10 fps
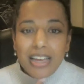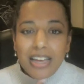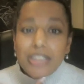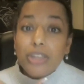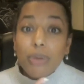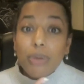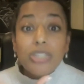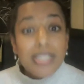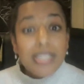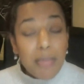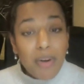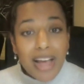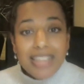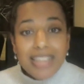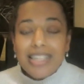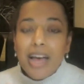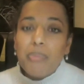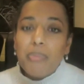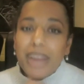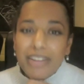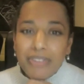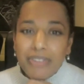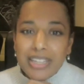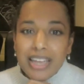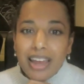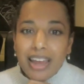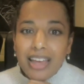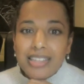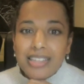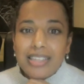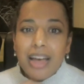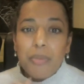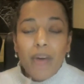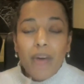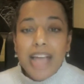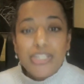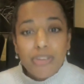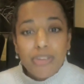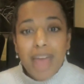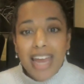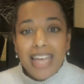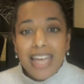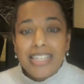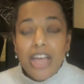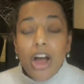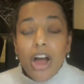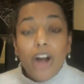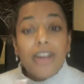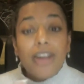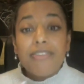So to summarize, brain freeze headaches or ice cream headaches are